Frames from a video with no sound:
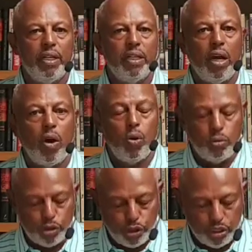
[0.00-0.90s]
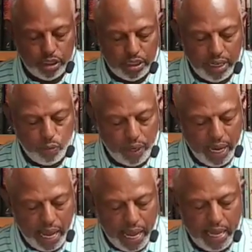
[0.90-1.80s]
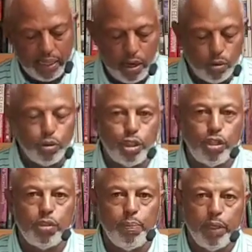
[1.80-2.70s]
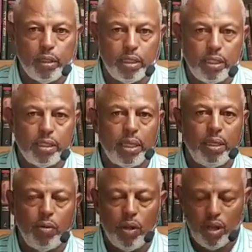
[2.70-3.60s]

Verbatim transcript: the old churches that we had, the old church buildings, and